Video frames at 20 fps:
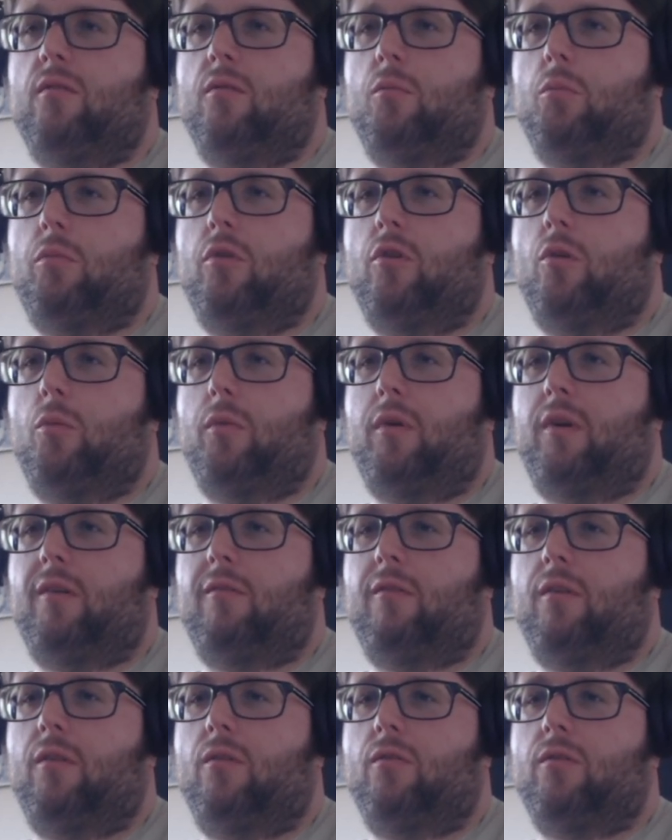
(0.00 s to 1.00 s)
Burnley are
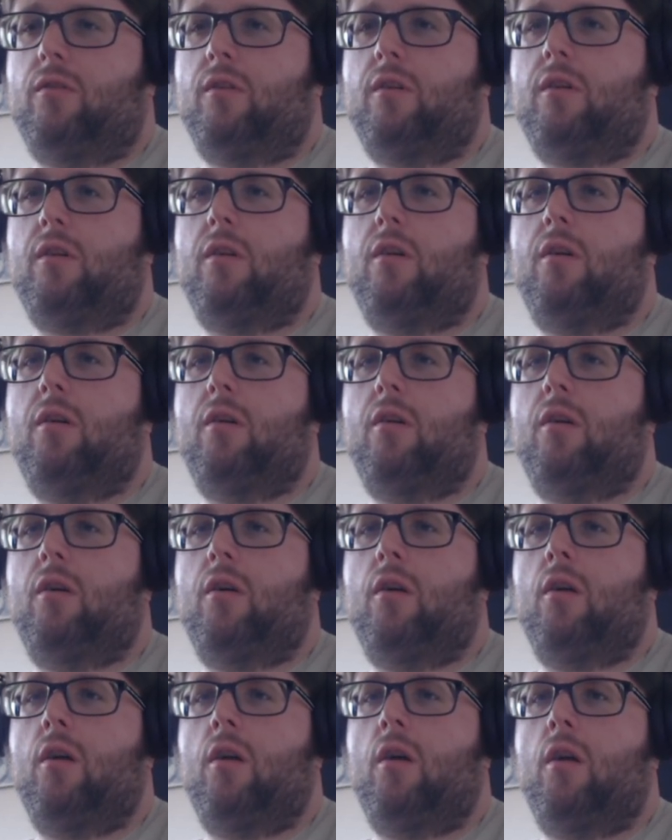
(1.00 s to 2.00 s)
losing.
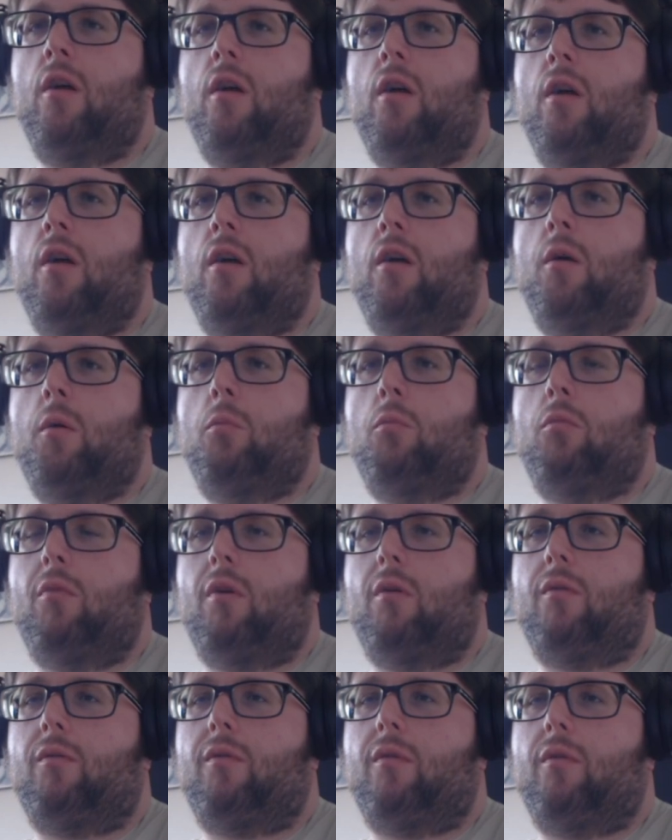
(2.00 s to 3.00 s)

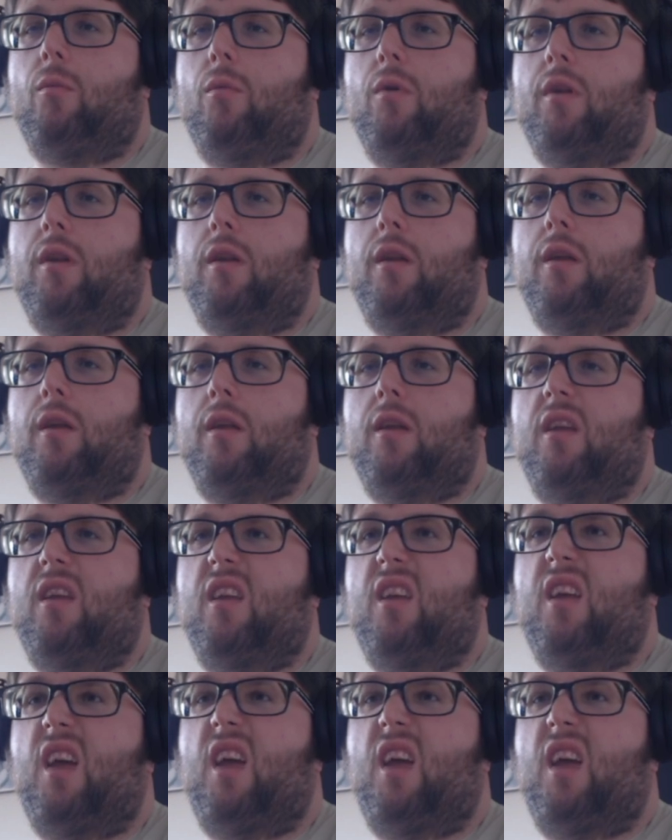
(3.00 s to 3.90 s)
Brentford winning.